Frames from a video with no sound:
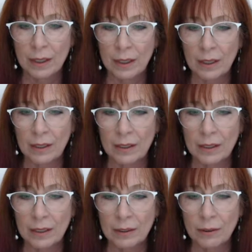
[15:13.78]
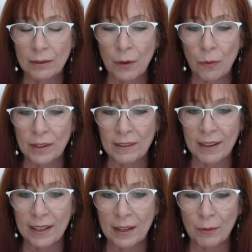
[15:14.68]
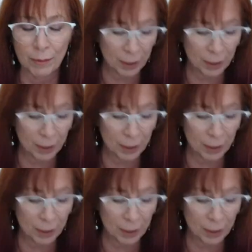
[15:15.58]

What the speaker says: Hold on one second. I want